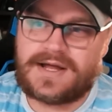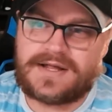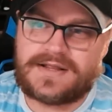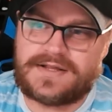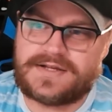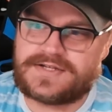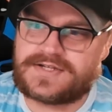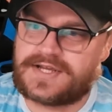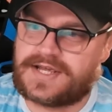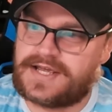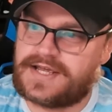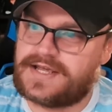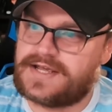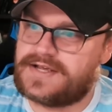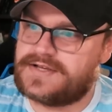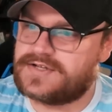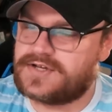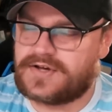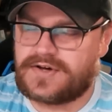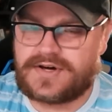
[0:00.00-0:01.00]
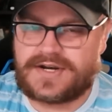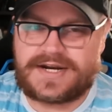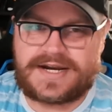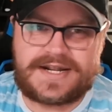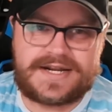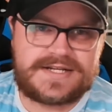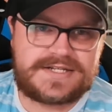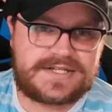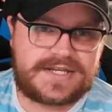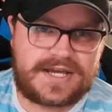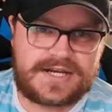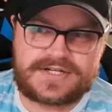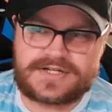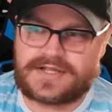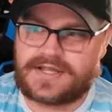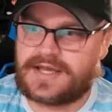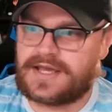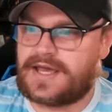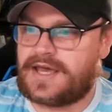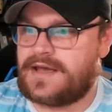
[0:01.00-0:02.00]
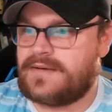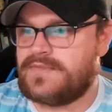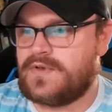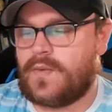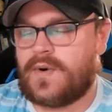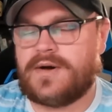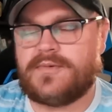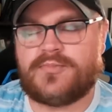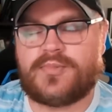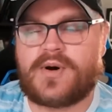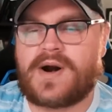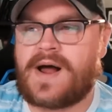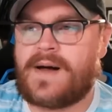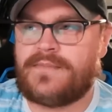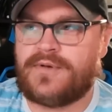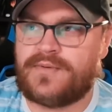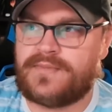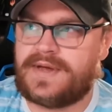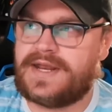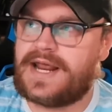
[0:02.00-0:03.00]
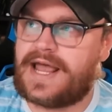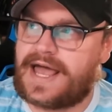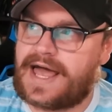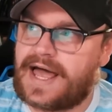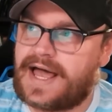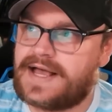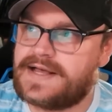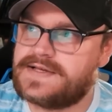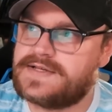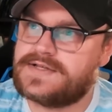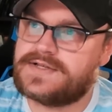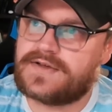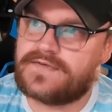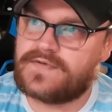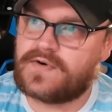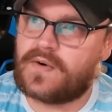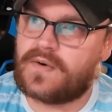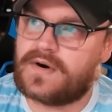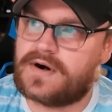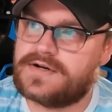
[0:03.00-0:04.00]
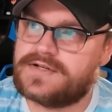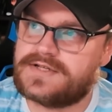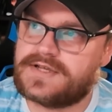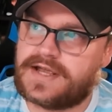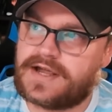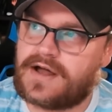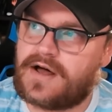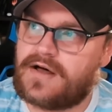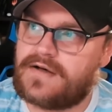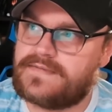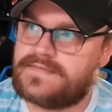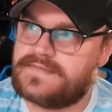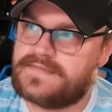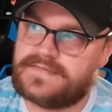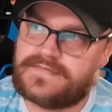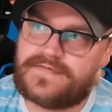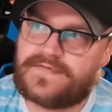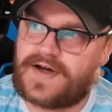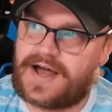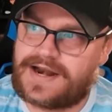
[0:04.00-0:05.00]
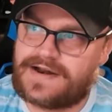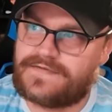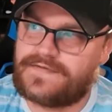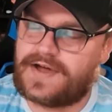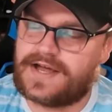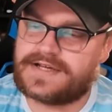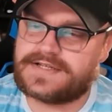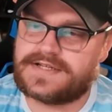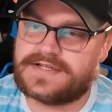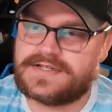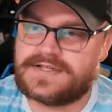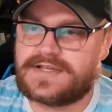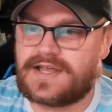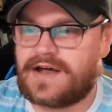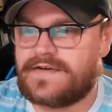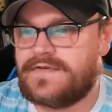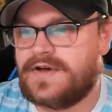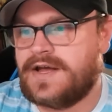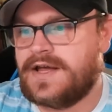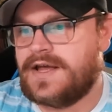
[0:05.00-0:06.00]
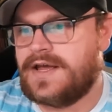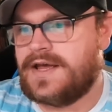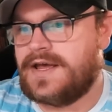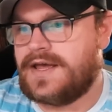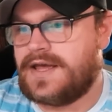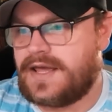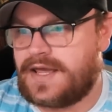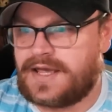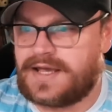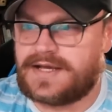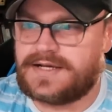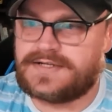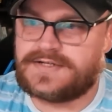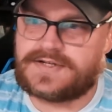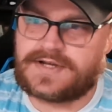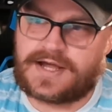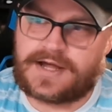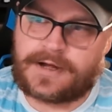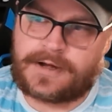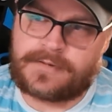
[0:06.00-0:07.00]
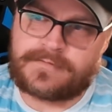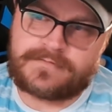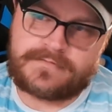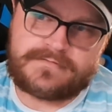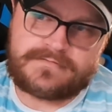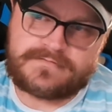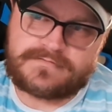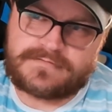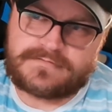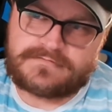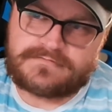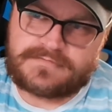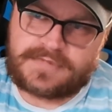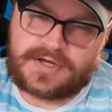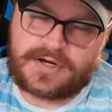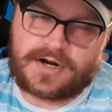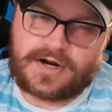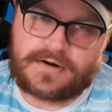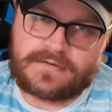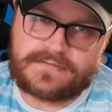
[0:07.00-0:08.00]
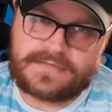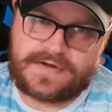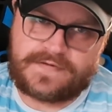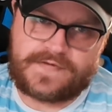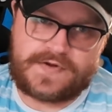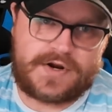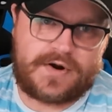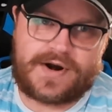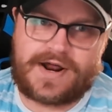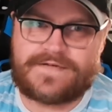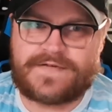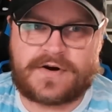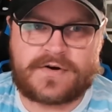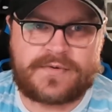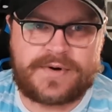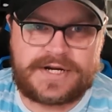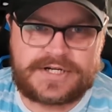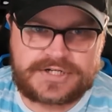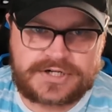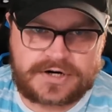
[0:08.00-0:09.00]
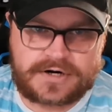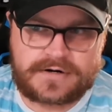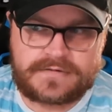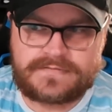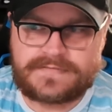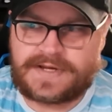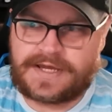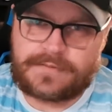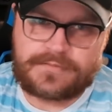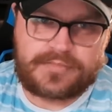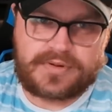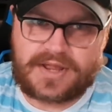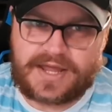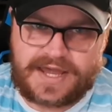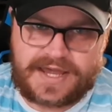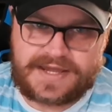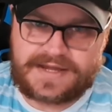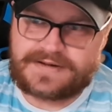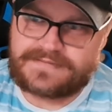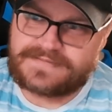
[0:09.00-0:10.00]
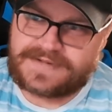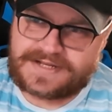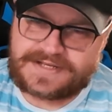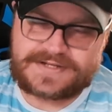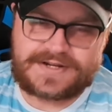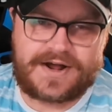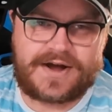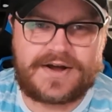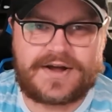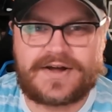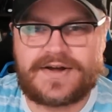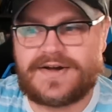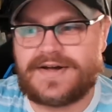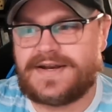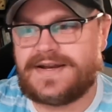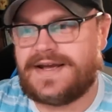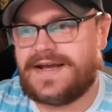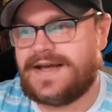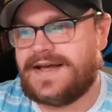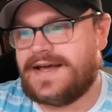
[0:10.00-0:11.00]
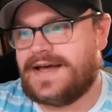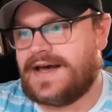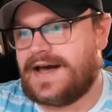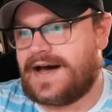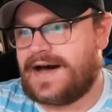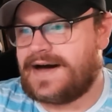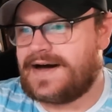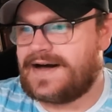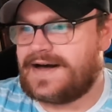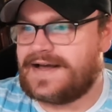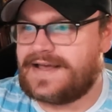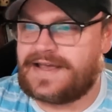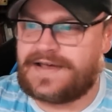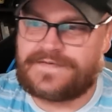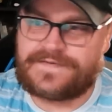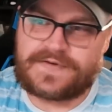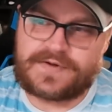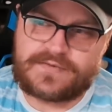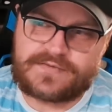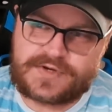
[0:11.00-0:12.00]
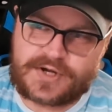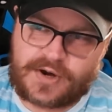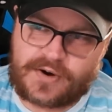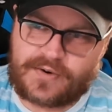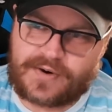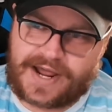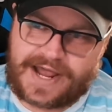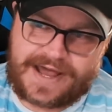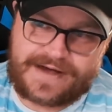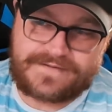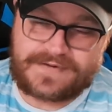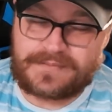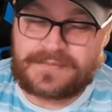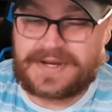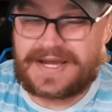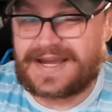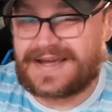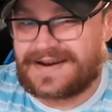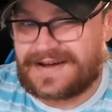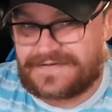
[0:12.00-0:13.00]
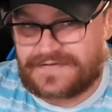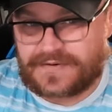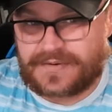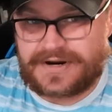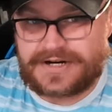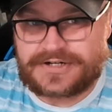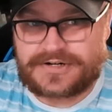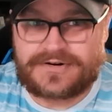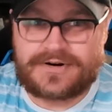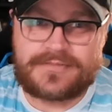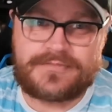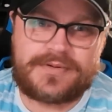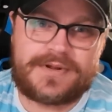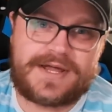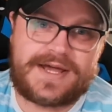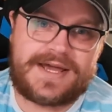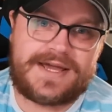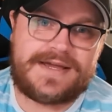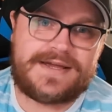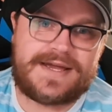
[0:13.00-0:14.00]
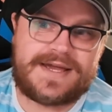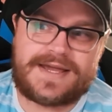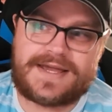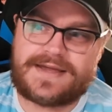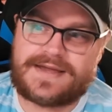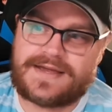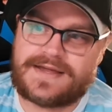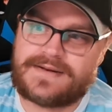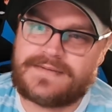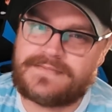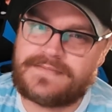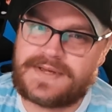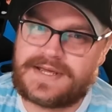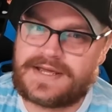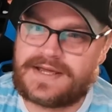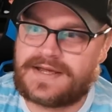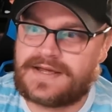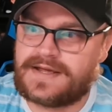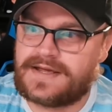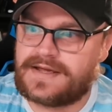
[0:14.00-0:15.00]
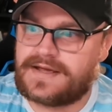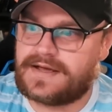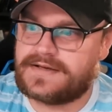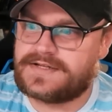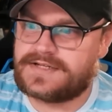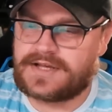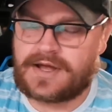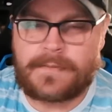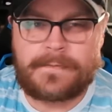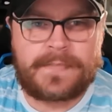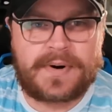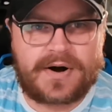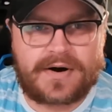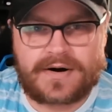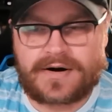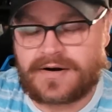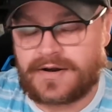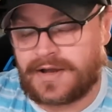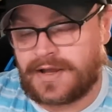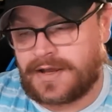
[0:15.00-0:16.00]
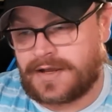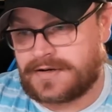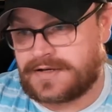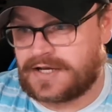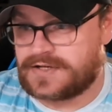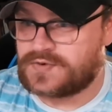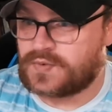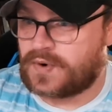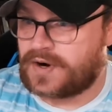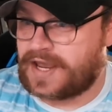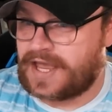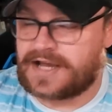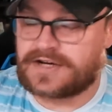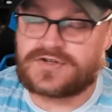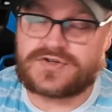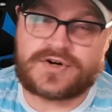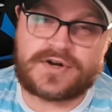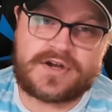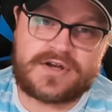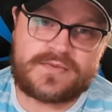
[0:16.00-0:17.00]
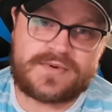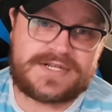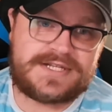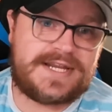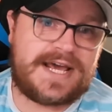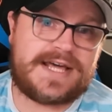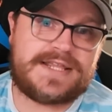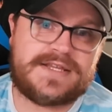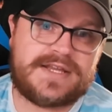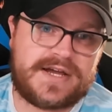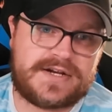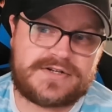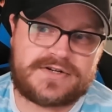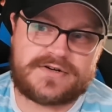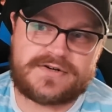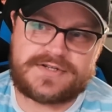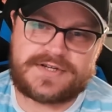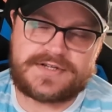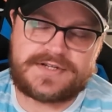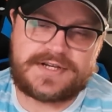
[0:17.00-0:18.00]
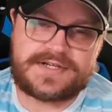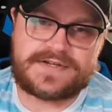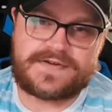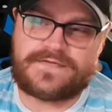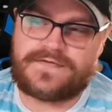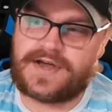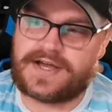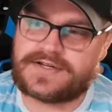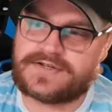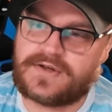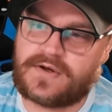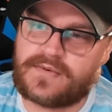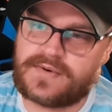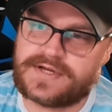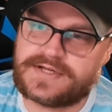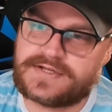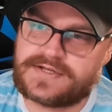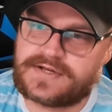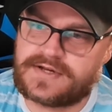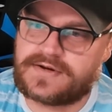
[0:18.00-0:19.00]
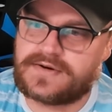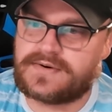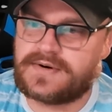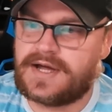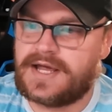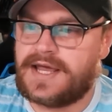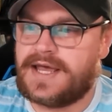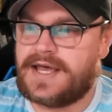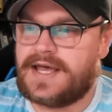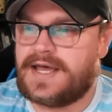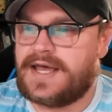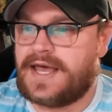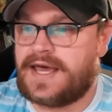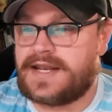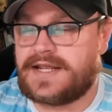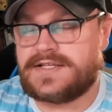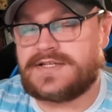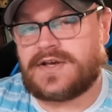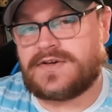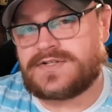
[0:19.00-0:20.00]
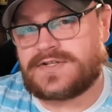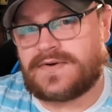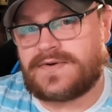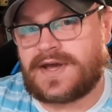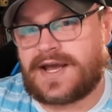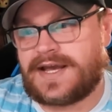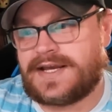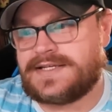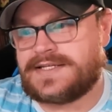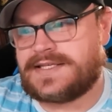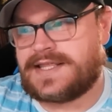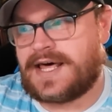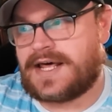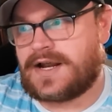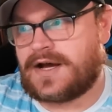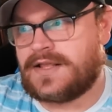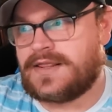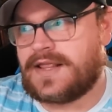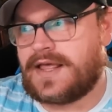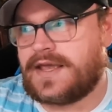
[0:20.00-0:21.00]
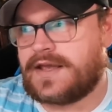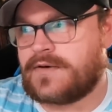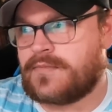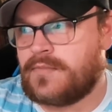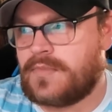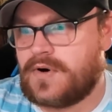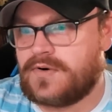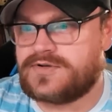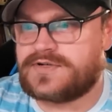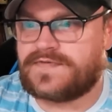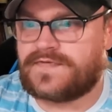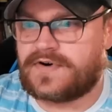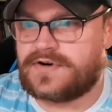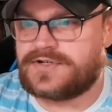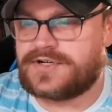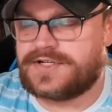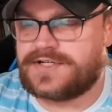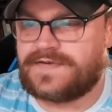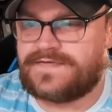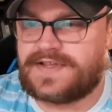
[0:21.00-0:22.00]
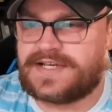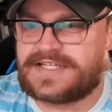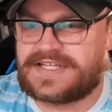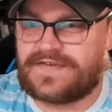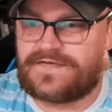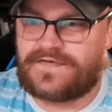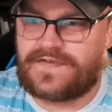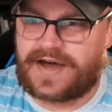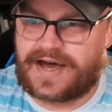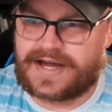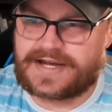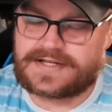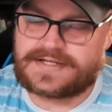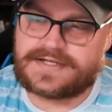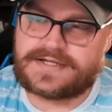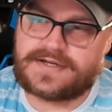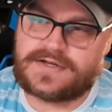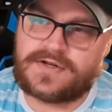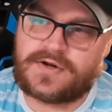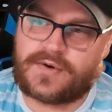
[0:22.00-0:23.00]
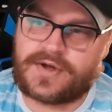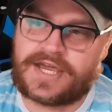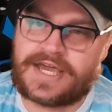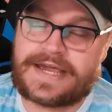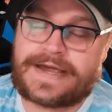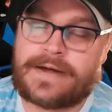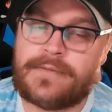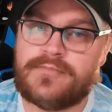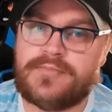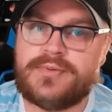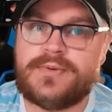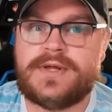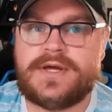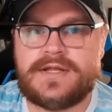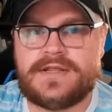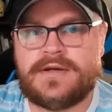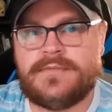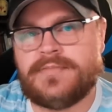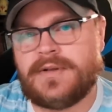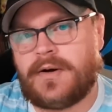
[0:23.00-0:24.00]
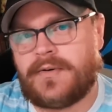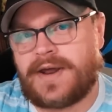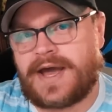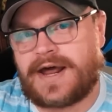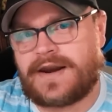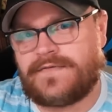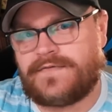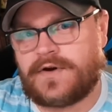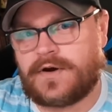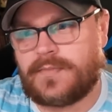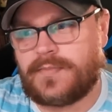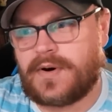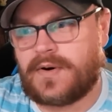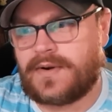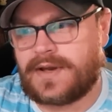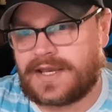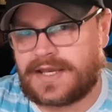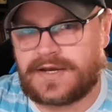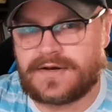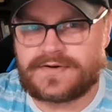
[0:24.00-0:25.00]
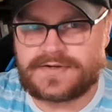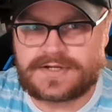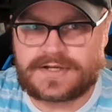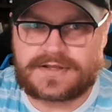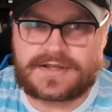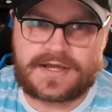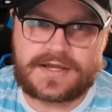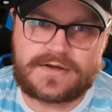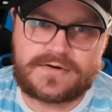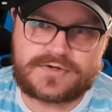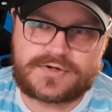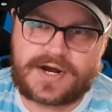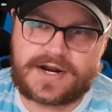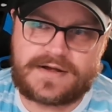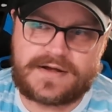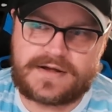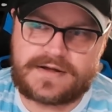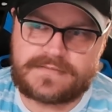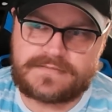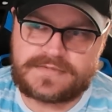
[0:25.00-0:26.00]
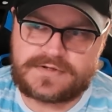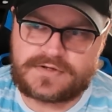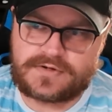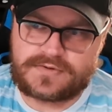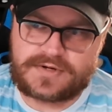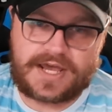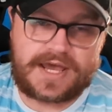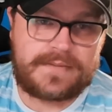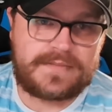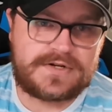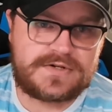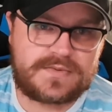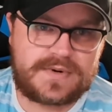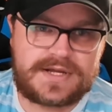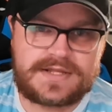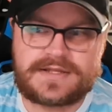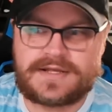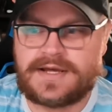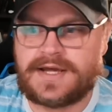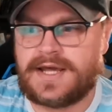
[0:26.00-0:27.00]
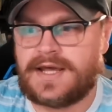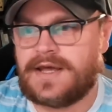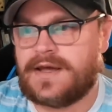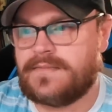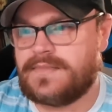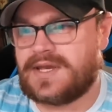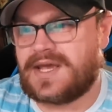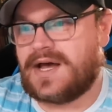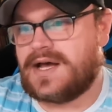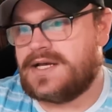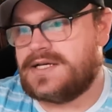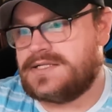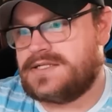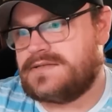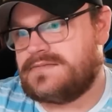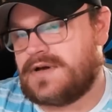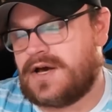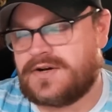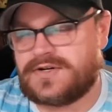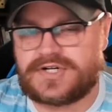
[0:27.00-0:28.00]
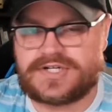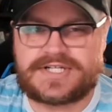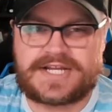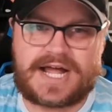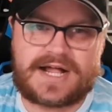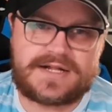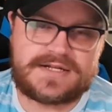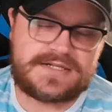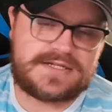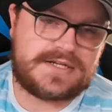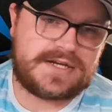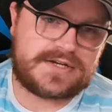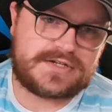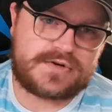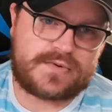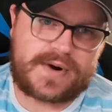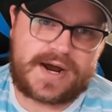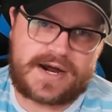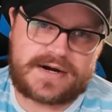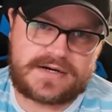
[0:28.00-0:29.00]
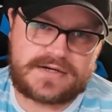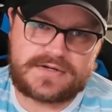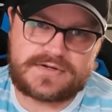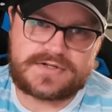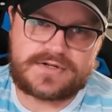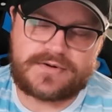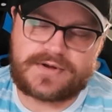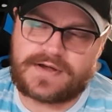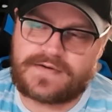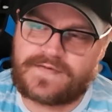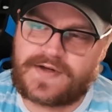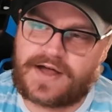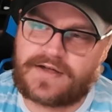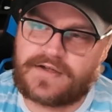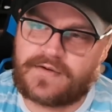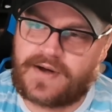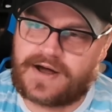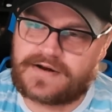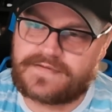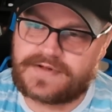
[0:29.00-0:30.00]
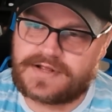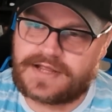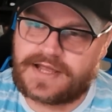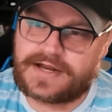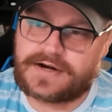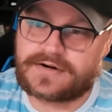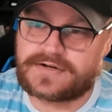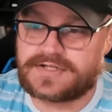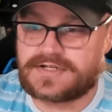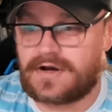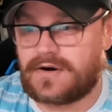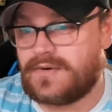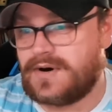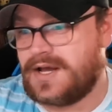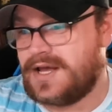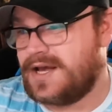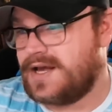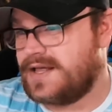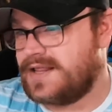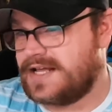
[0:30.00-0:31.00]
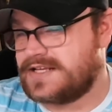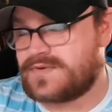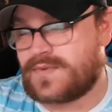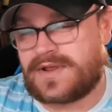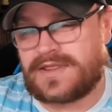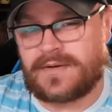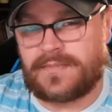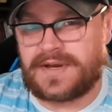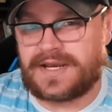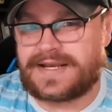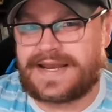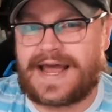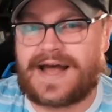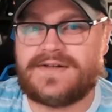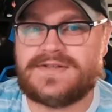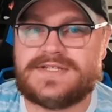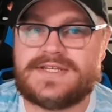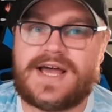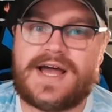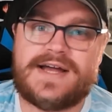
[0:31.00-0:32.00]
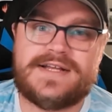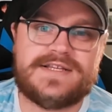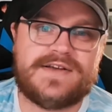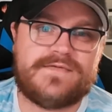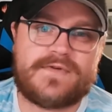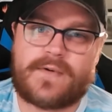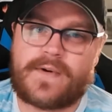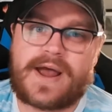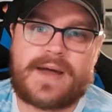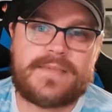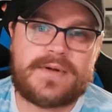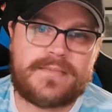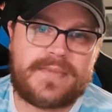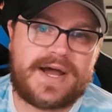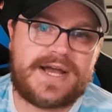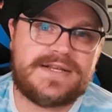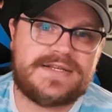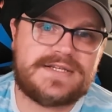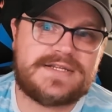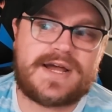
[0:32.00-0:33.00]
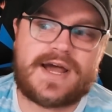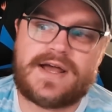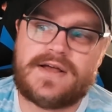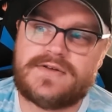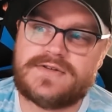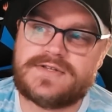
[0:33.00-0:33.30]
this is good at any stage of the game. The one problem it has, of course, like all fight effects and stuff, is, if you don't have a creature in play, it's not good. If you don't have a big enough creature in play, it can be subpar. Does work extra good with Death Touchers, as these effects always do. And it's also nice that, unlike most versions of this effect, you don't get completely blown out if your opponent kills the thing you try to do damage with, because Hunter's Talent sticks around and you'll still get value out of it later. So that's one of the big downsides of a Rabid Bite style